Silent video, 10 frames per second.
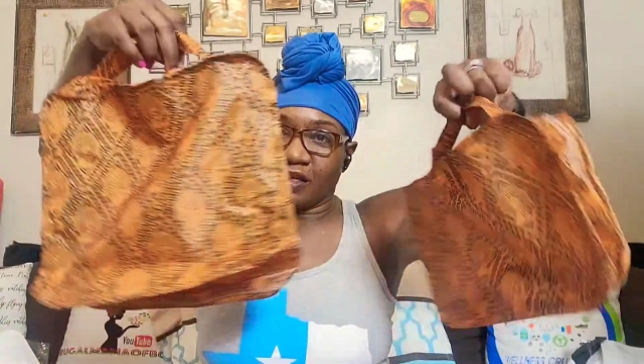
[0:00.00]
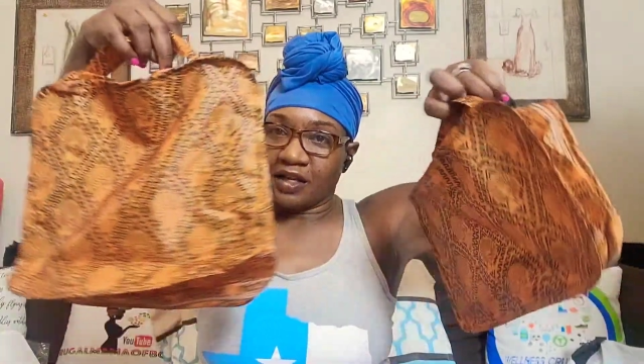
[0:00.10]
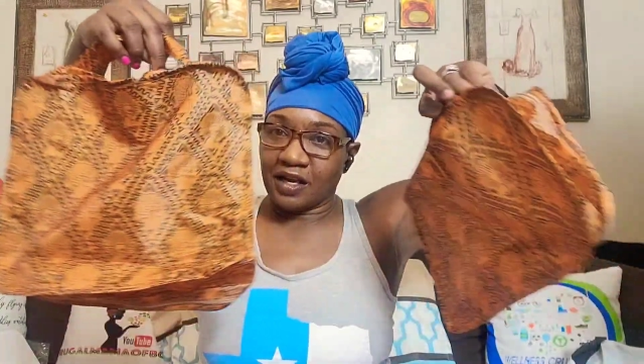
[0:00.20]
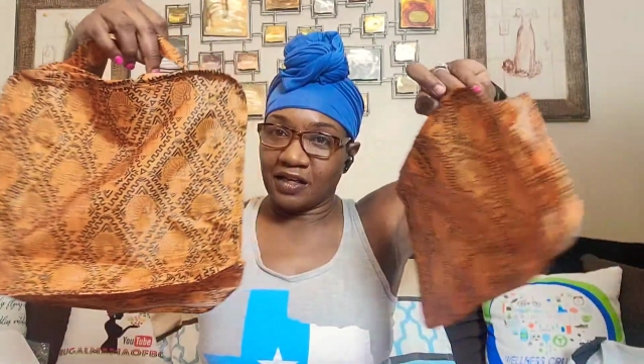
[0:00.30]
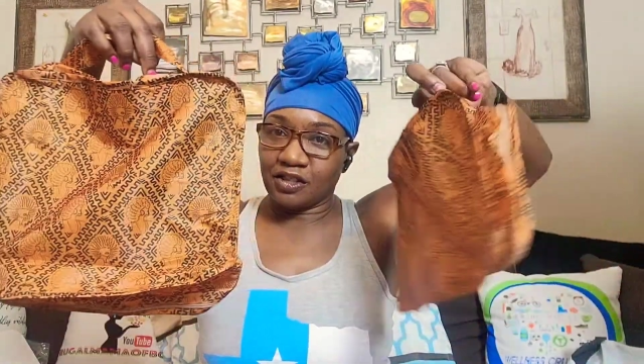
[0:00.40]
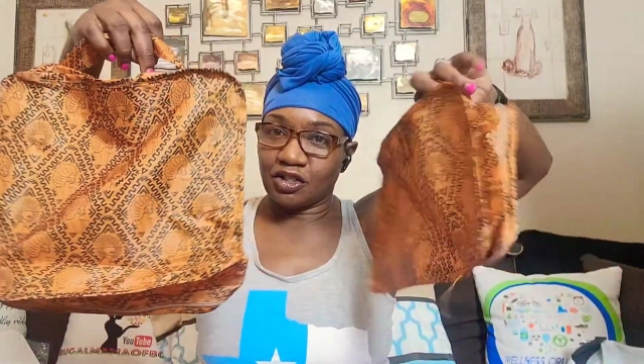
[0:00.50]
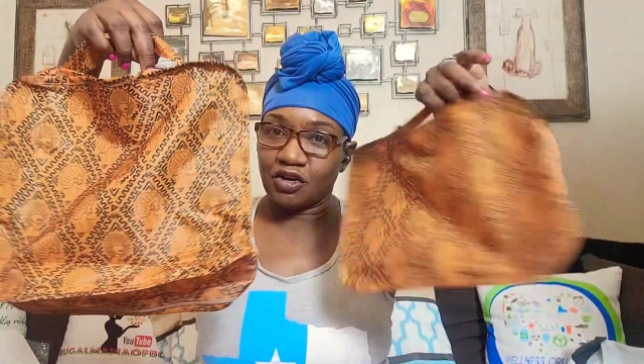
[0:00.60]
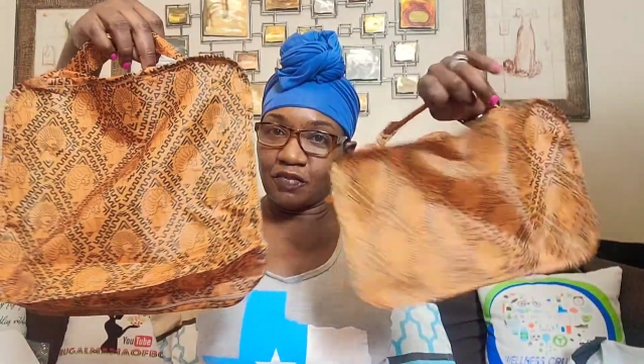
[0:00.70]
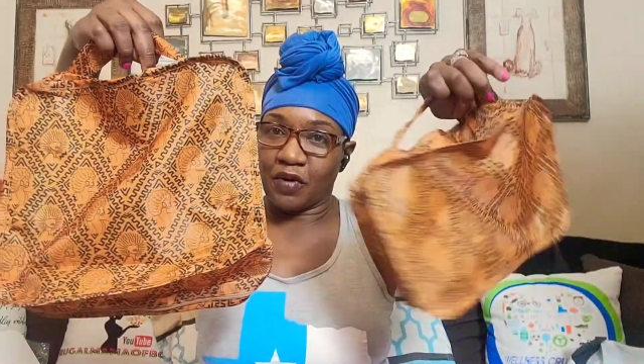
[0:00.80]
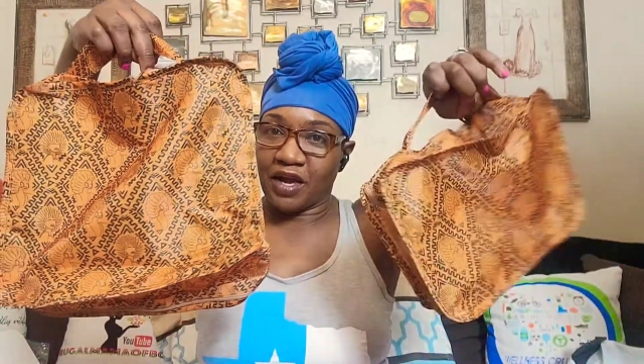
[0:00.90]
That is too
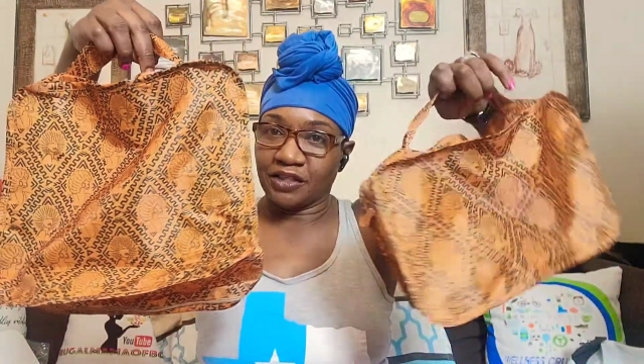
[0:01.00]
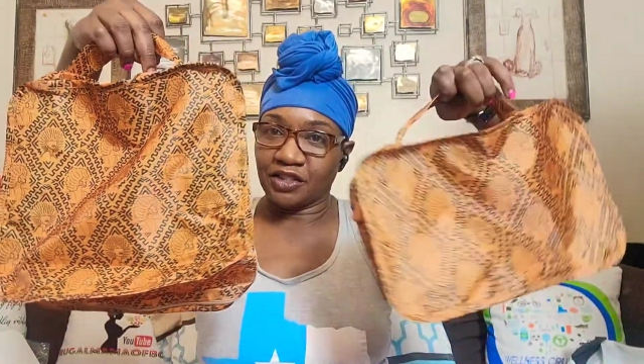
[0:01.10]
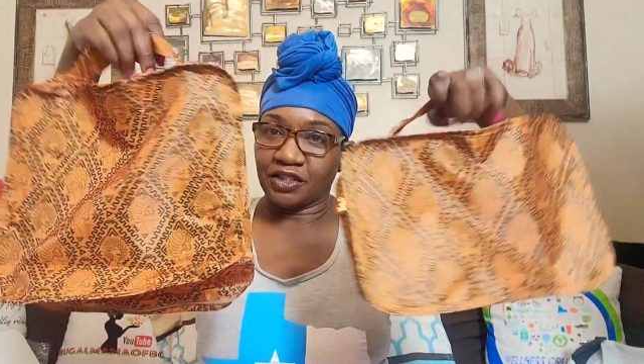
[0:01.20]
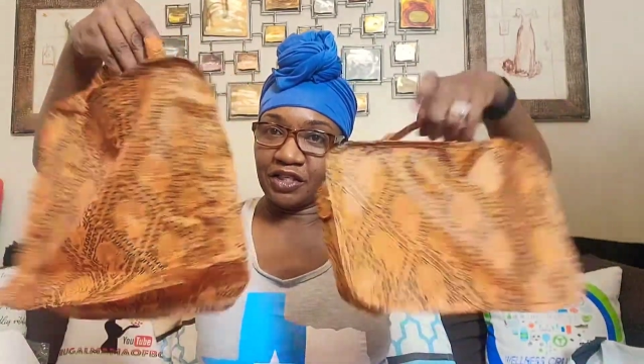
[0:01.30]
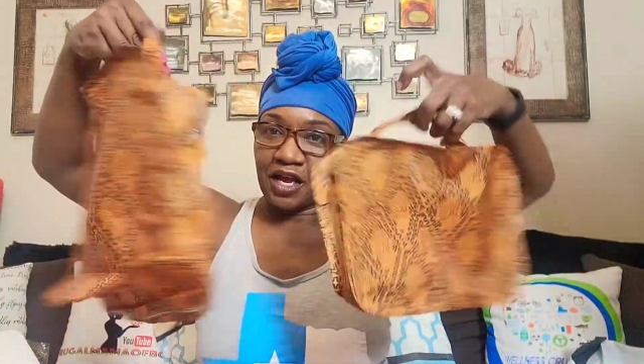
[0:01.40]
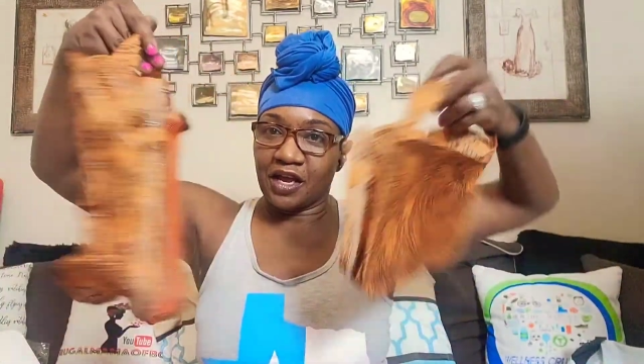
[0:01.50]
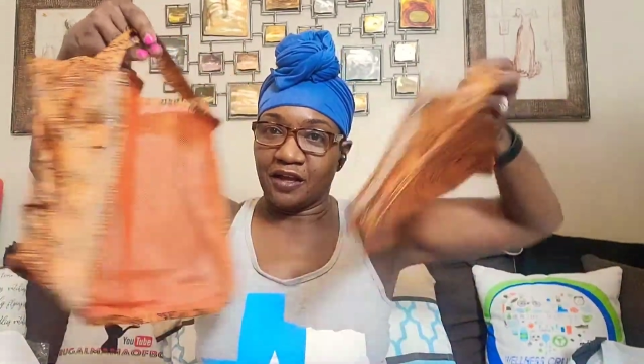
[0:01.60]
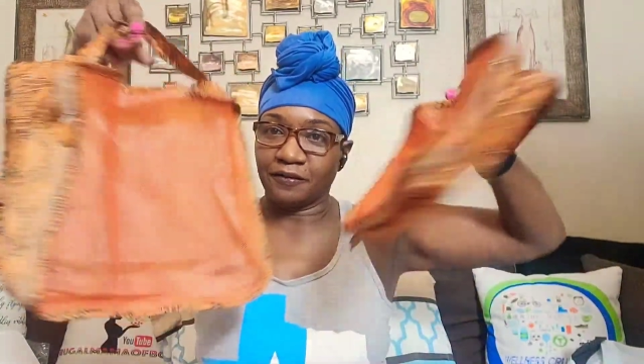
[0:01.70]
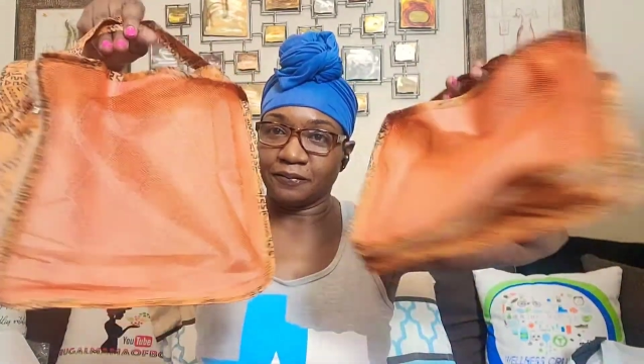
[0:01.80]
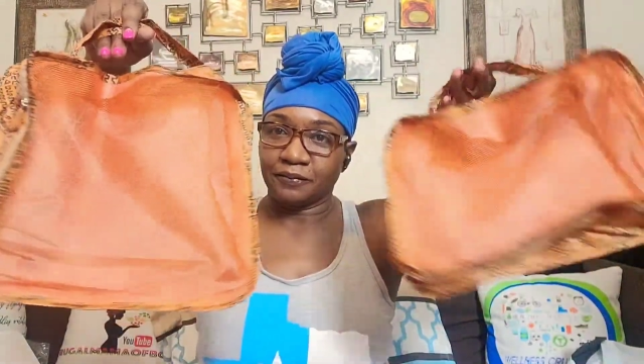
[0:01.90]
precious,
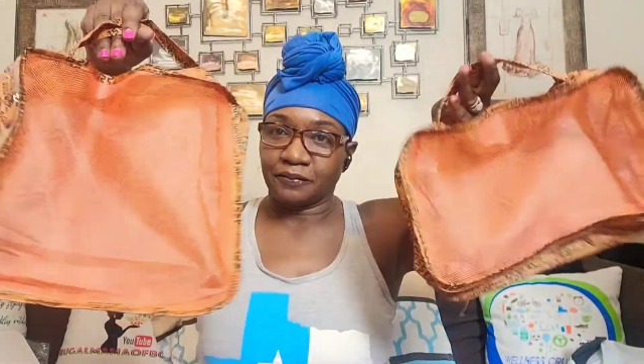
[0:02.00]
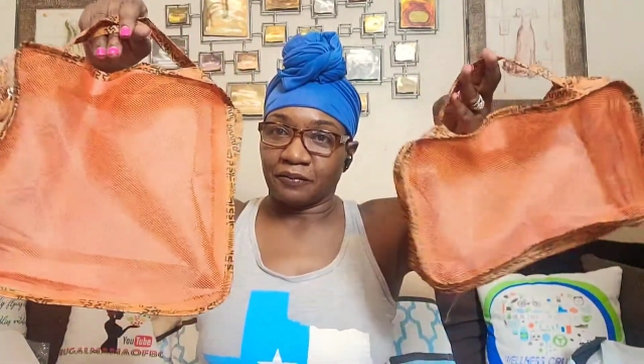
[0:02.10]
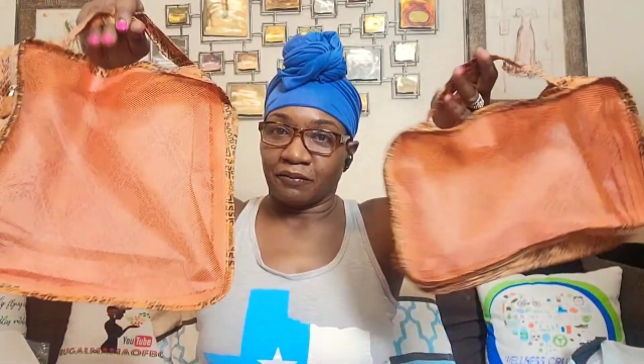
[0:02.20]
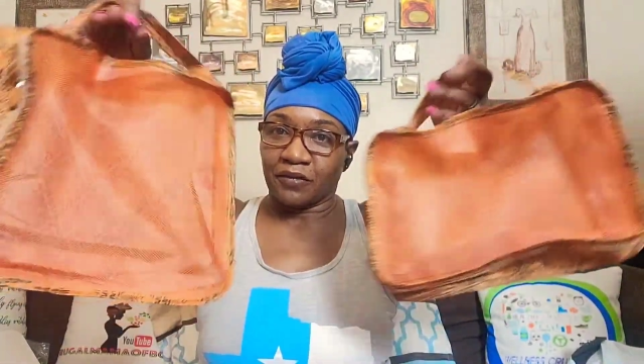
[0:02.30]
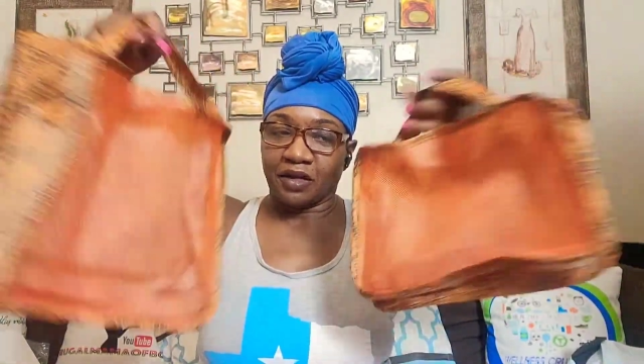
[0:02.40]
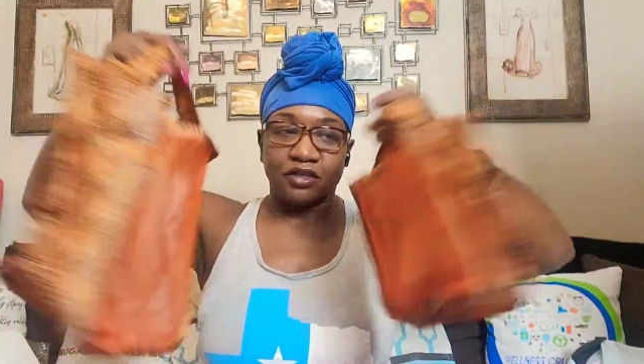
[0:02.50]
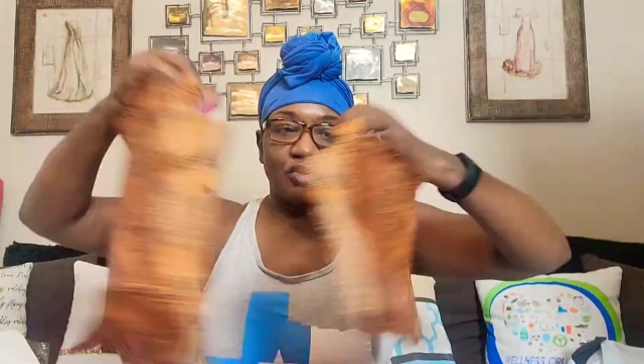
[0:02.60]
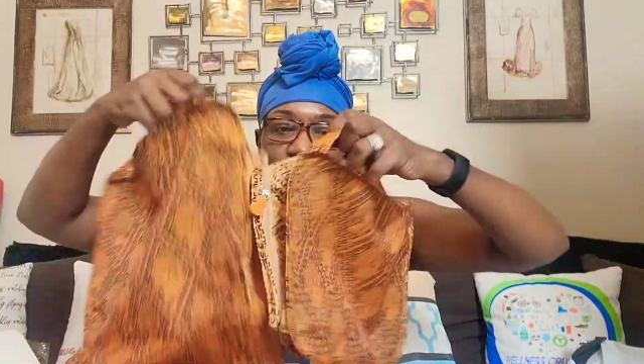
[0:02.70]
y'all. So